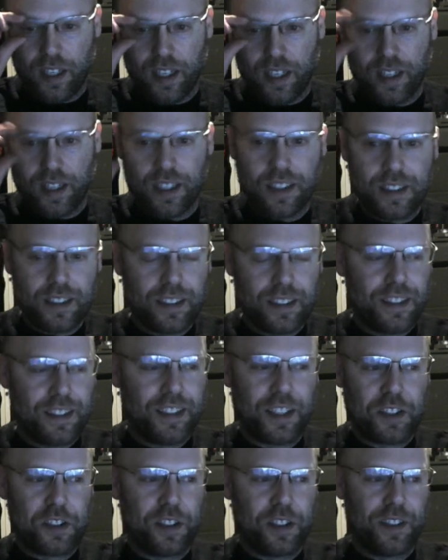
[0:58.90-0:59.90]
And this is
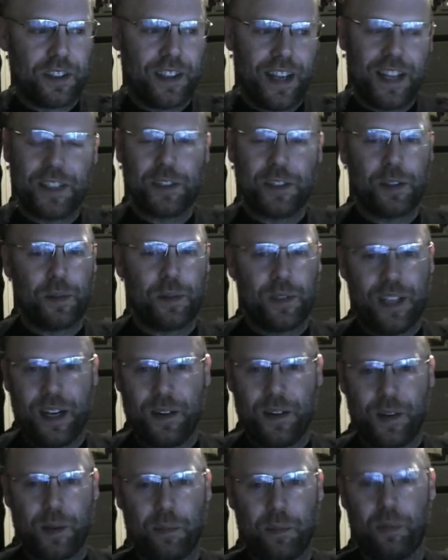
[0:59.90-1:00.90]
such an
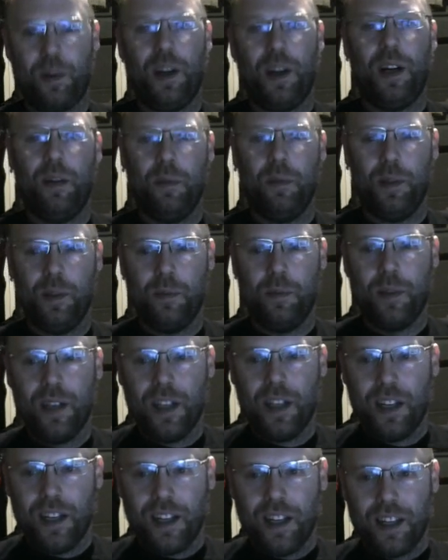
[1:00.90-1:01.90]
esoteric problem
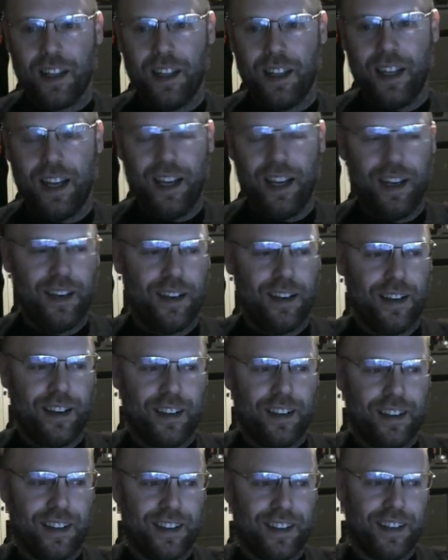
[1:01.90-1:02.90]
that,
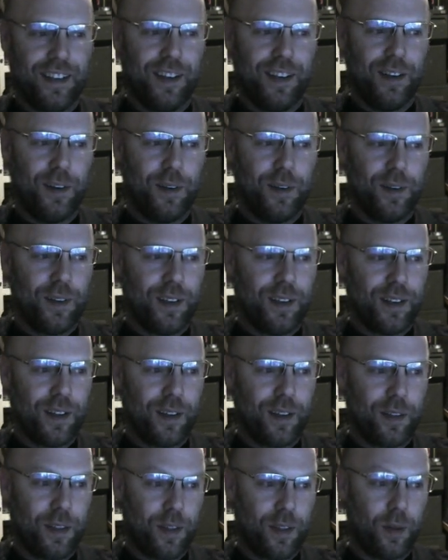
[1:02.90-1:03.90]
you know,
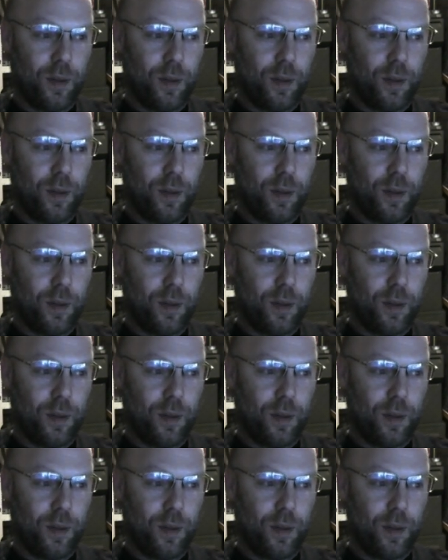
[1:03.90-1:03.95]
the